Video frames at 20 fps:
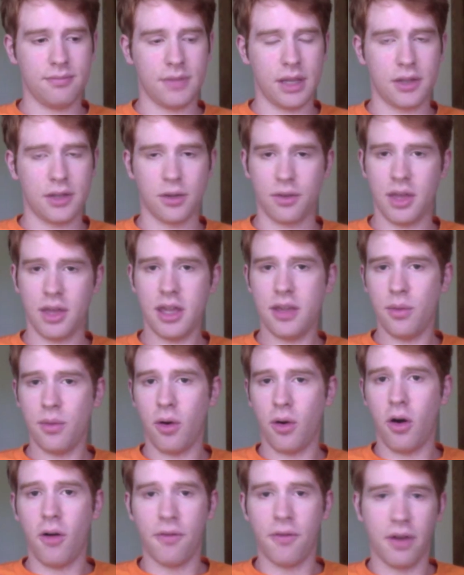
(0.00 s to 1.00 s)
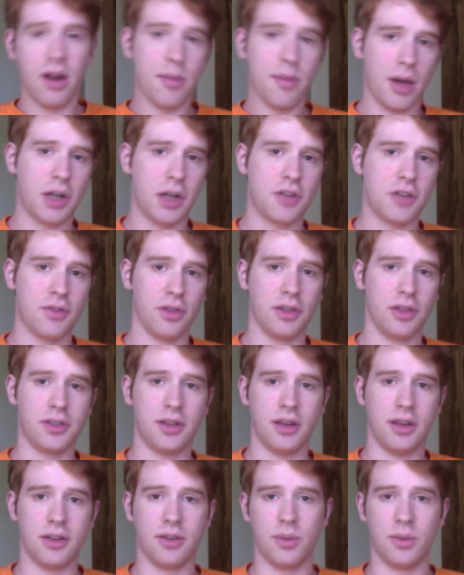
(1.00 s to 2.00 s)
So thank you all very much for
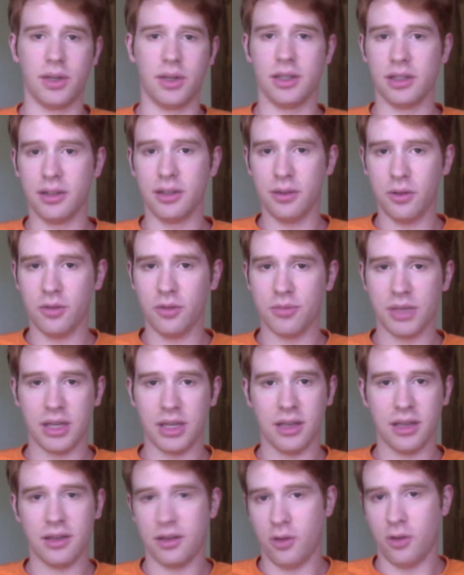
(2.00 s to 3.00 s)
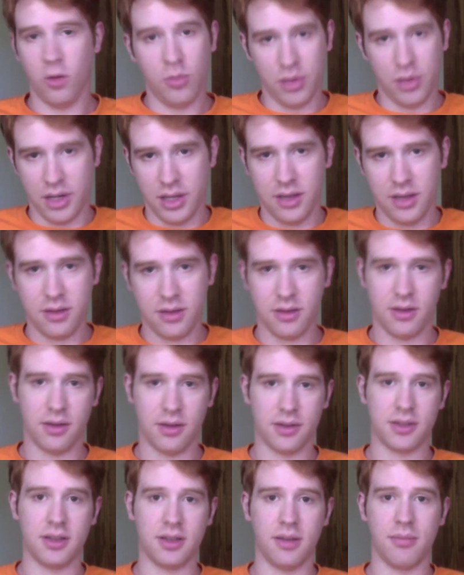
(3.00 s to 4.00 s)
listening to what little old me, a nobody
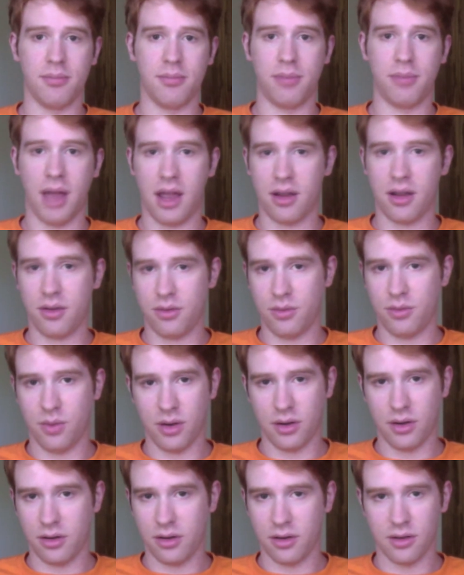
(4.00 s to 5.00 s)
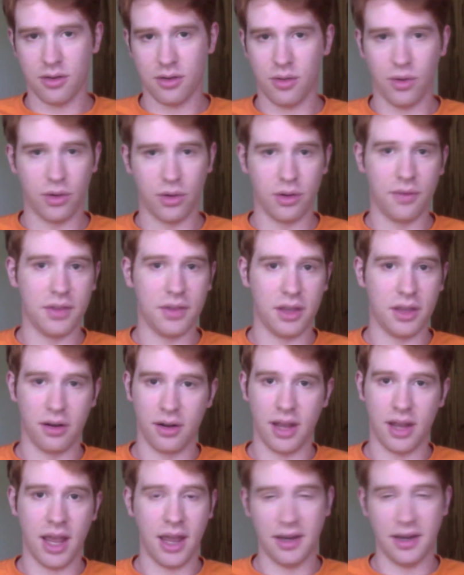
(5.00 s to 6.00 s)
on some backwater corner of the
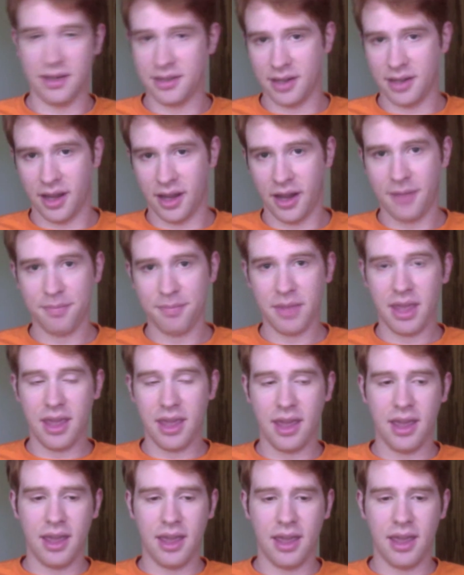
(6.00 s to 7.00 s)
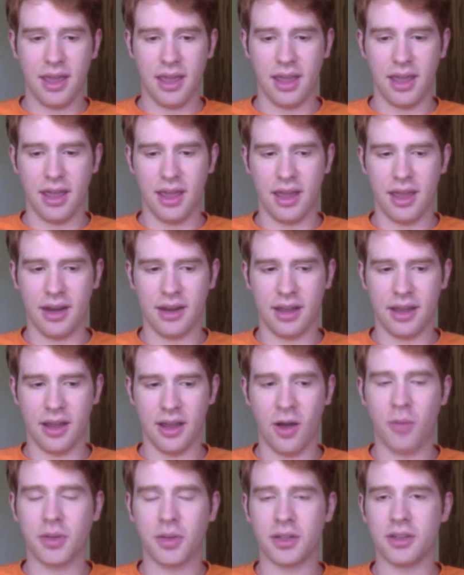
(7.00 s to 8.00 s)
internet, had to say. And I
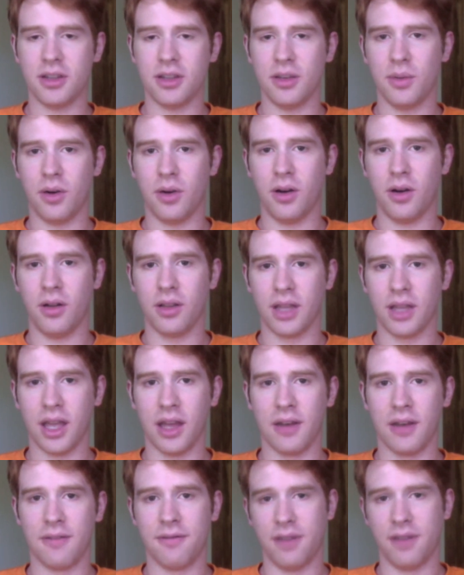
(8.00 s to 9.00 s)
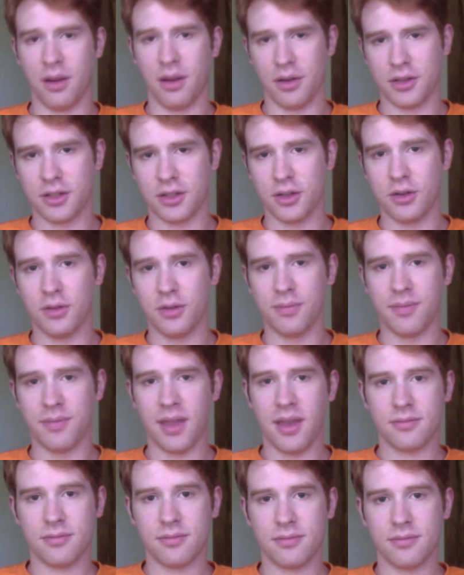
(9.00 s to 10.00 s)
hope to see you all again very soon.
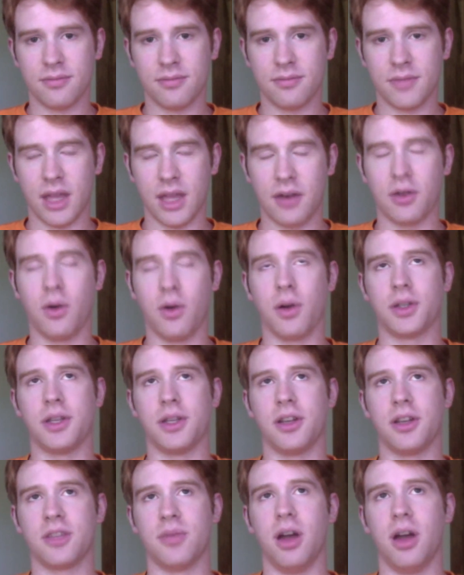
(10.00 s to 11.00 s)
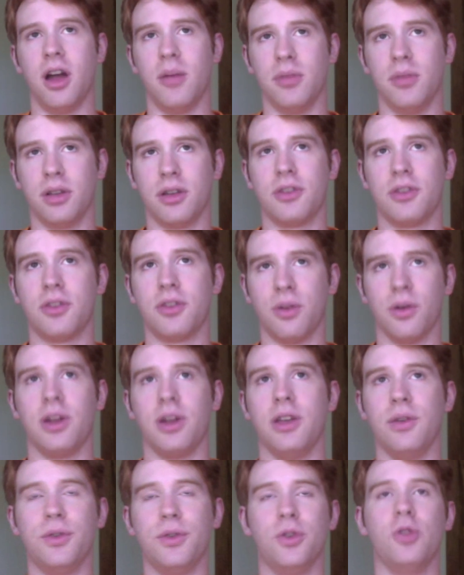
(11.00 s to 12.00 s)
And of course, here's my obligatory
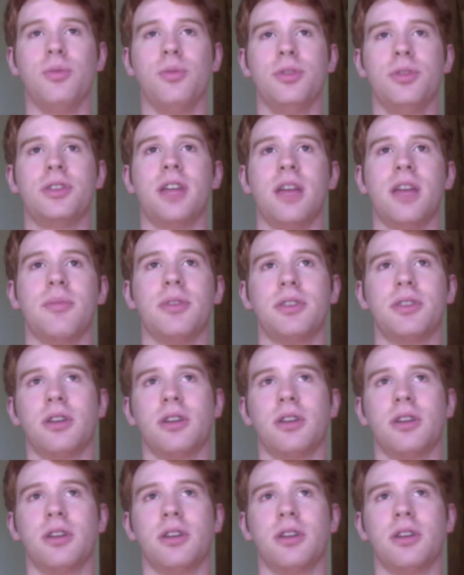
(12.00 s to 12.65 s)
YouTube statement